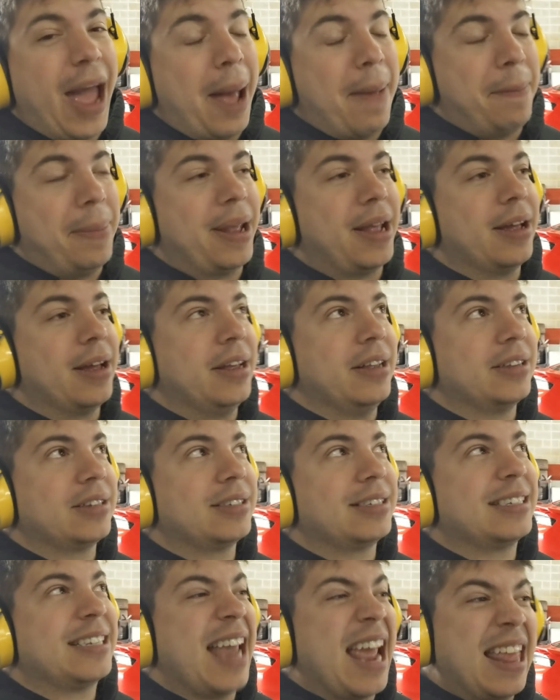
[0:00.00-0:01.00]
than that
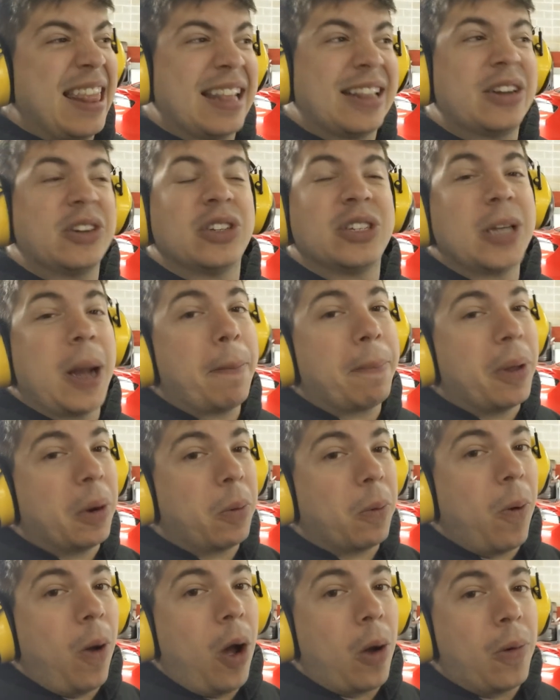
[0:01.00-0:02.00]
because say that there's
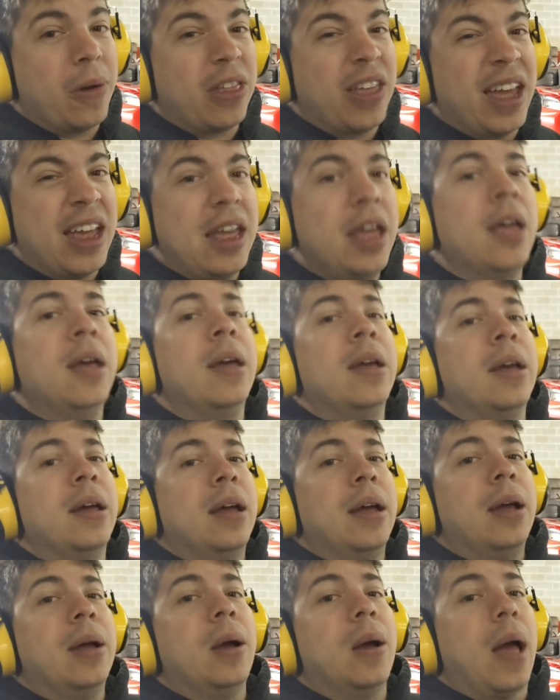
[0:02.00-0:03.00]
something wrong with it
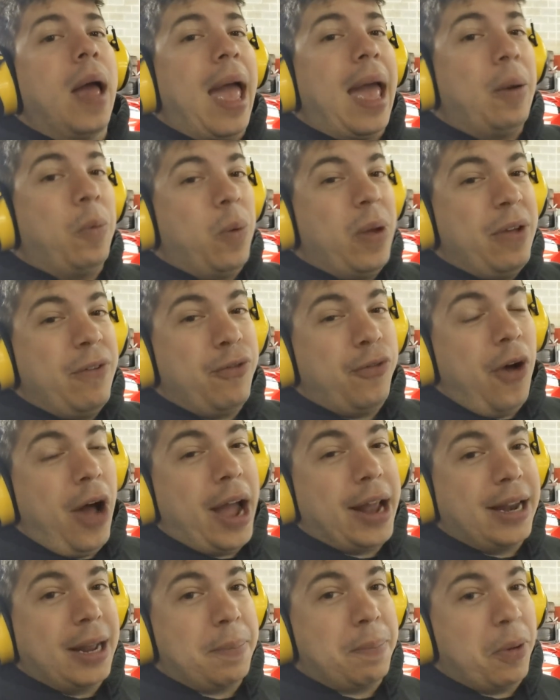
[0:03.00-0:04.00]
and we
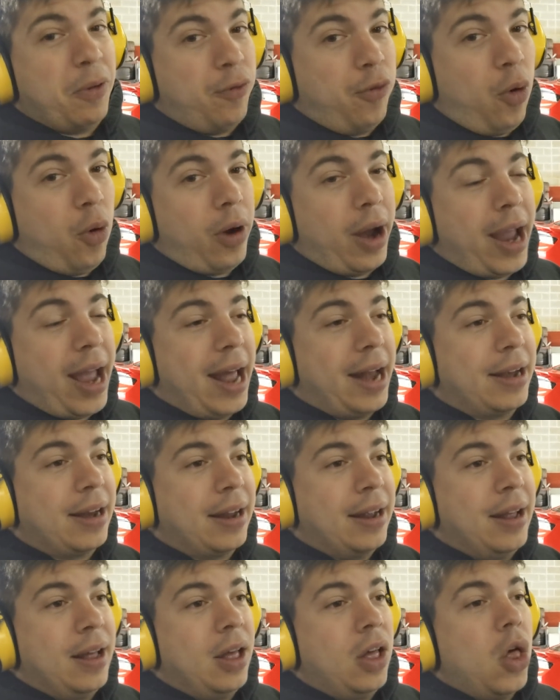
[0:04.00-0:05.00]
find it beforehand,
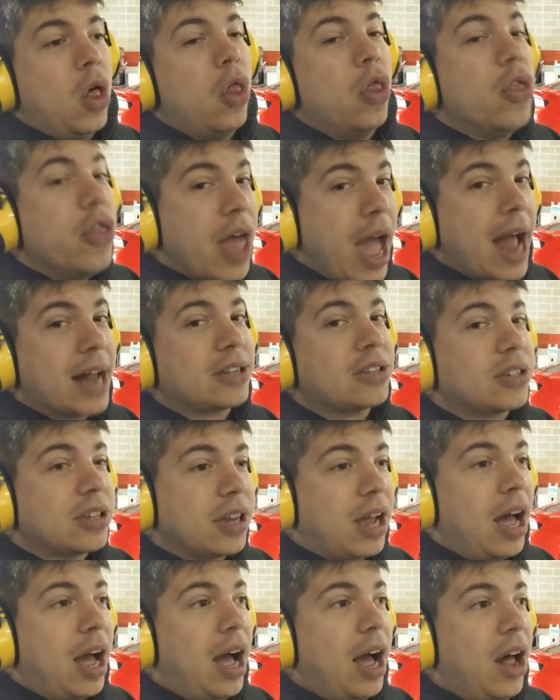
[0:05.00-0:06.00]

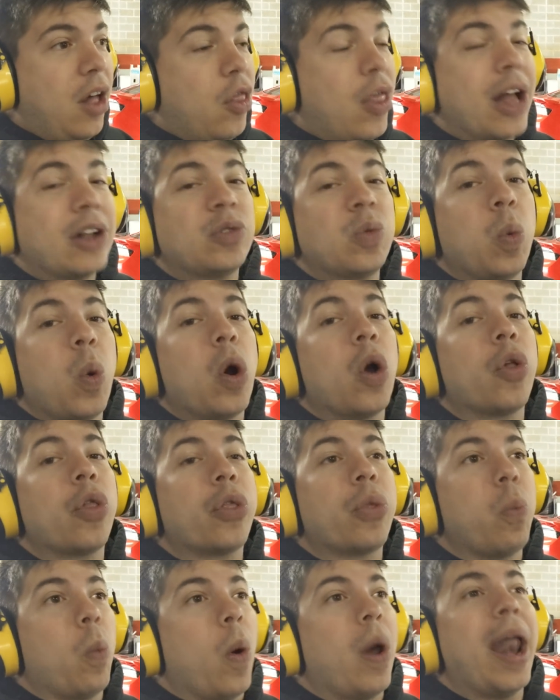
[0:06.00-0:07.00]
that's uh, that's
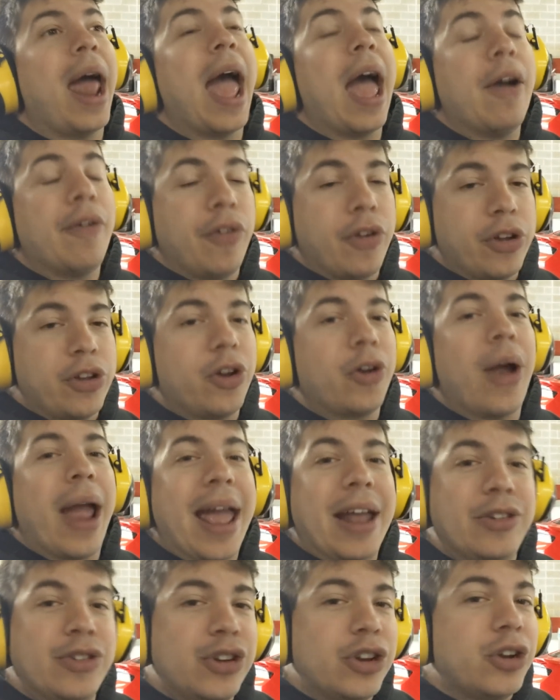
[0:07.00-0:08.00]
worth whatever your
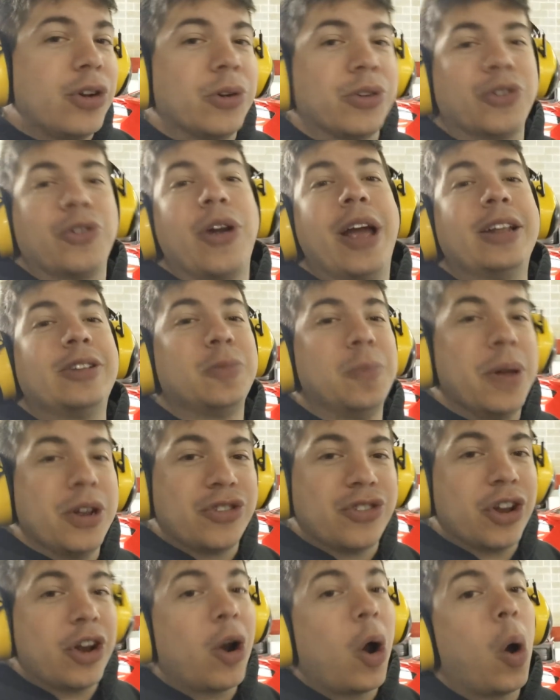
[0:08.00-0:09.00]
engine or
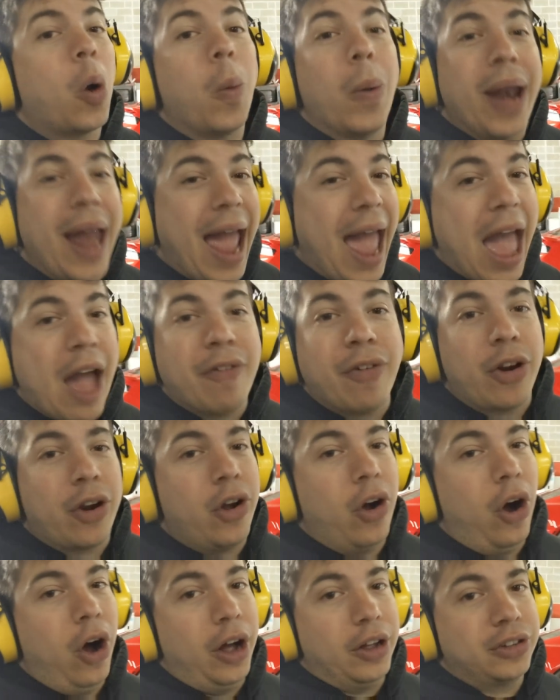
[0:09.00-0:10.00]
transmission or
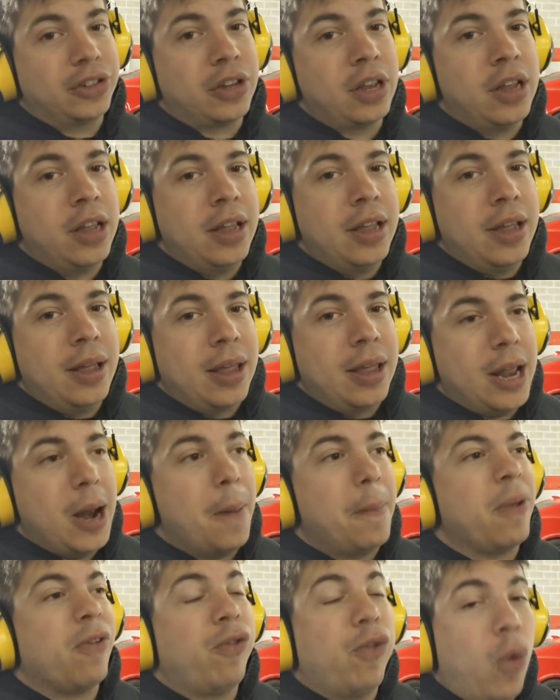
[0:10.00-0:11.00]
whatever costs,
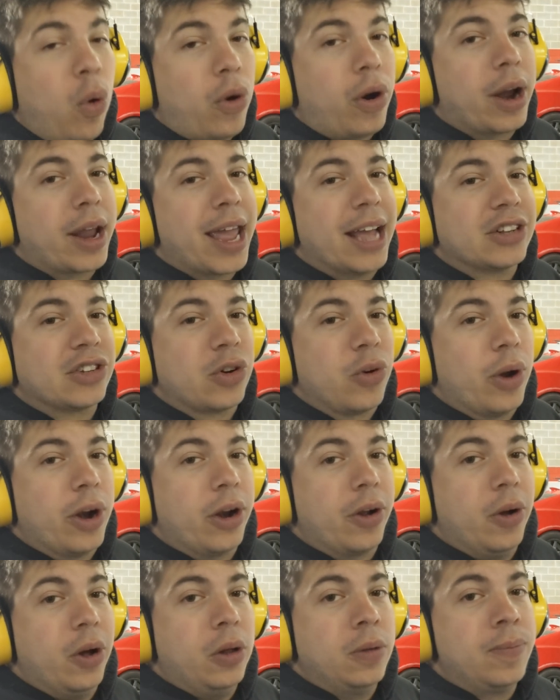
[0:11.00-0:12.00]
you know, before it gets
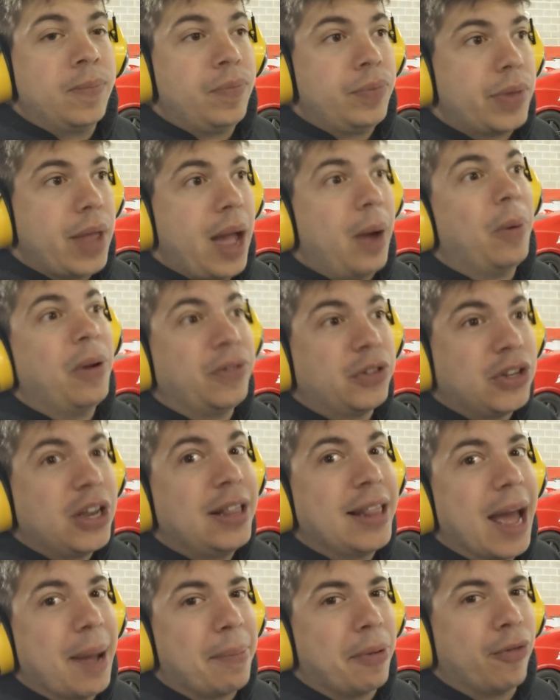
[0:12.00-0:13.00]
critical. And we've
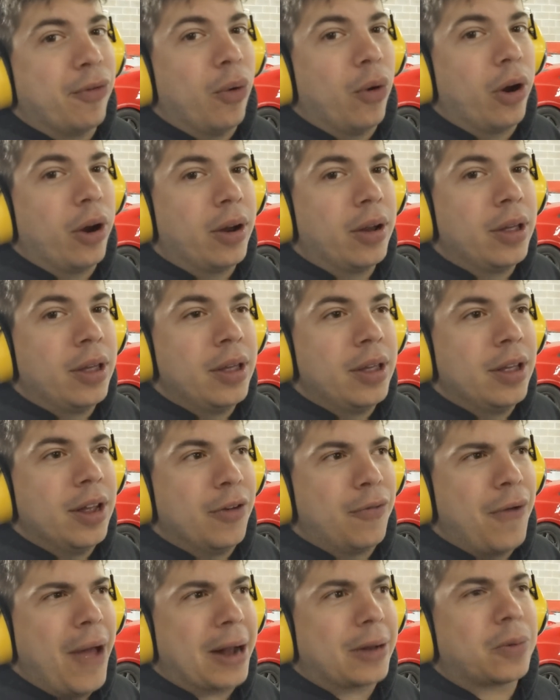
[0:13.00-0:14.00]
seen that before.
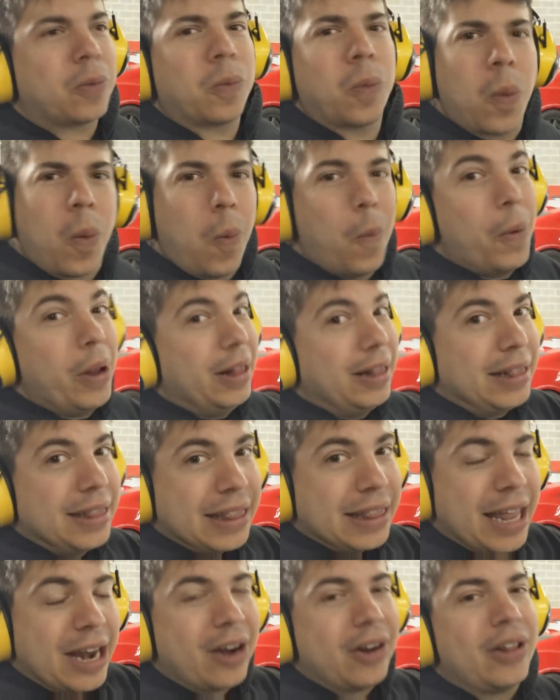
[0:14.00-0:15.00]
In fact, we
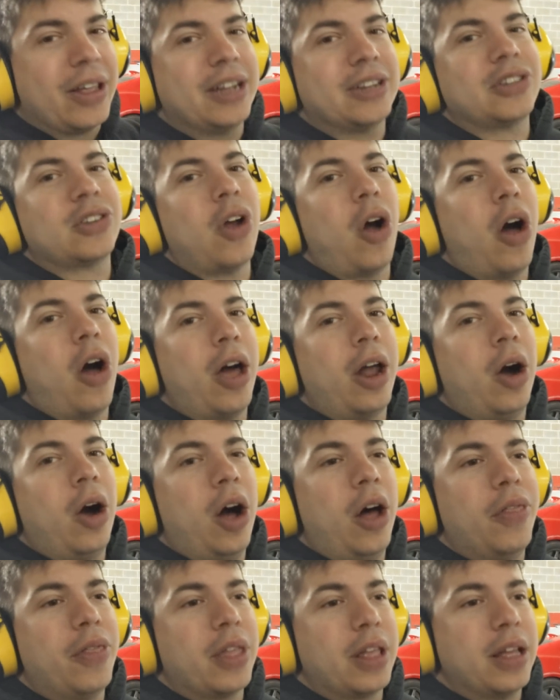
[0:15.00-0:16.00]
literally saw it
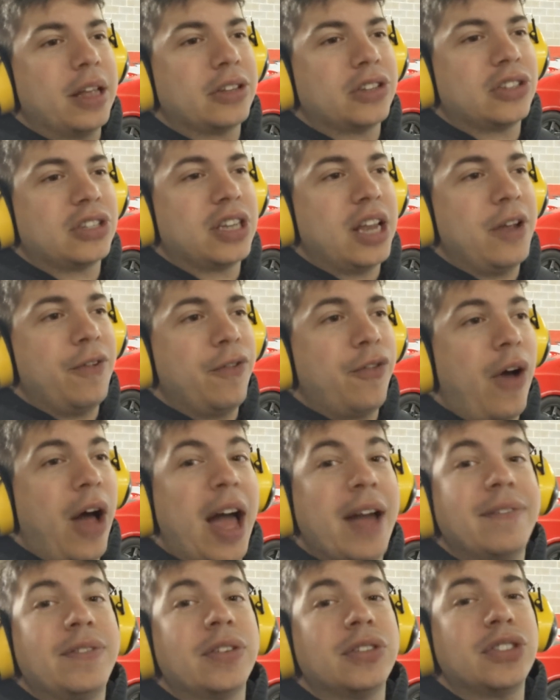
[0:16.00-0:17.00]
on the
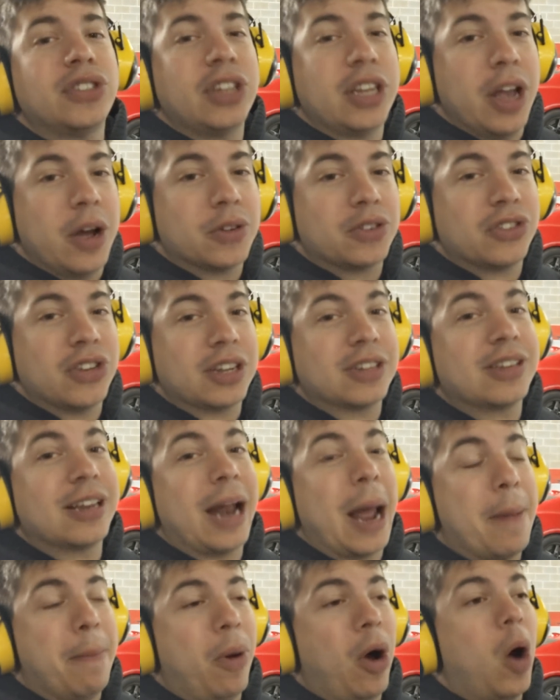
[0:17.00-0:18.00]
C5 Z06
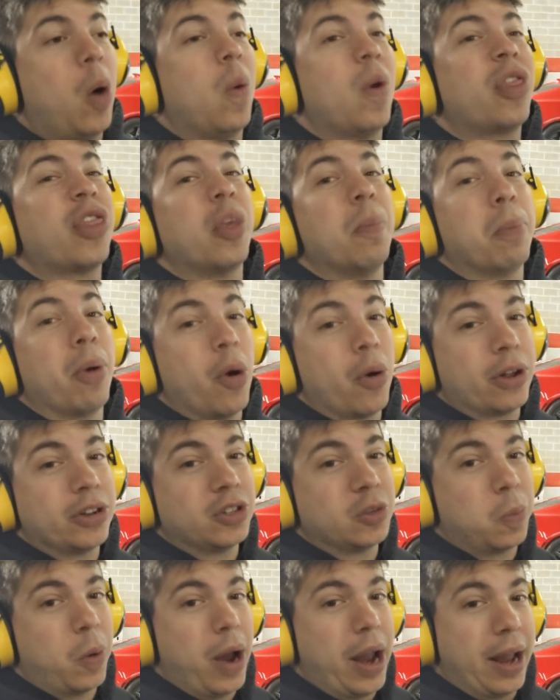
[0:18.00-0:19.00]
that I bought with the
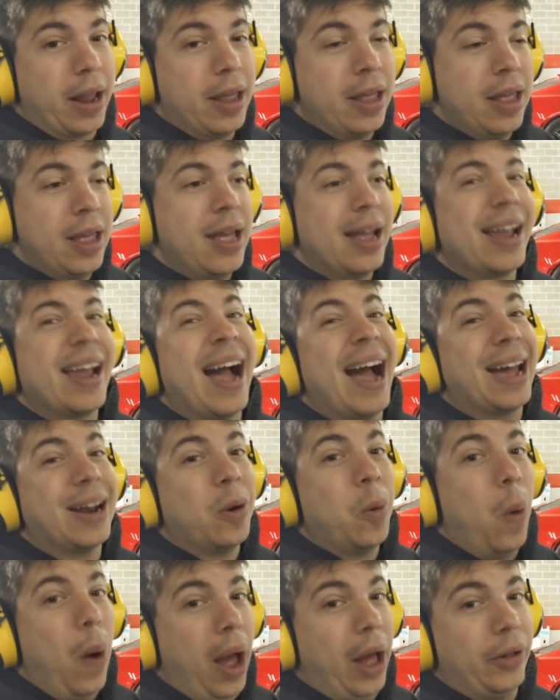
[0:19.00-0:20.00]
broken spring.
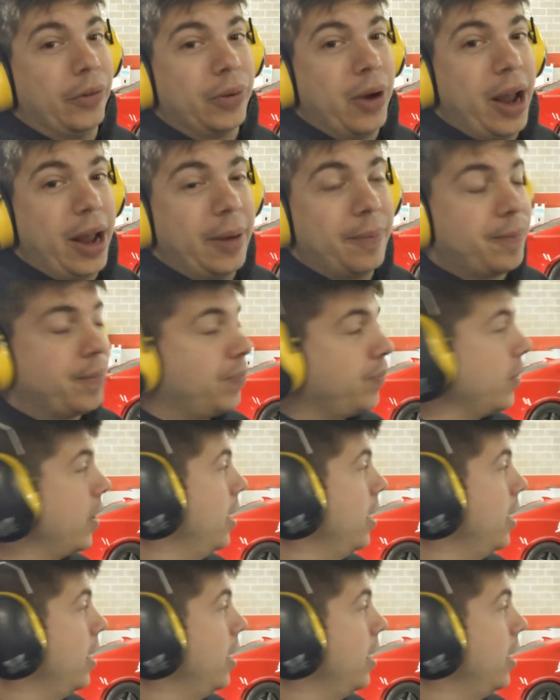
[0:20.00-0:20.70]
Kind of wild, right?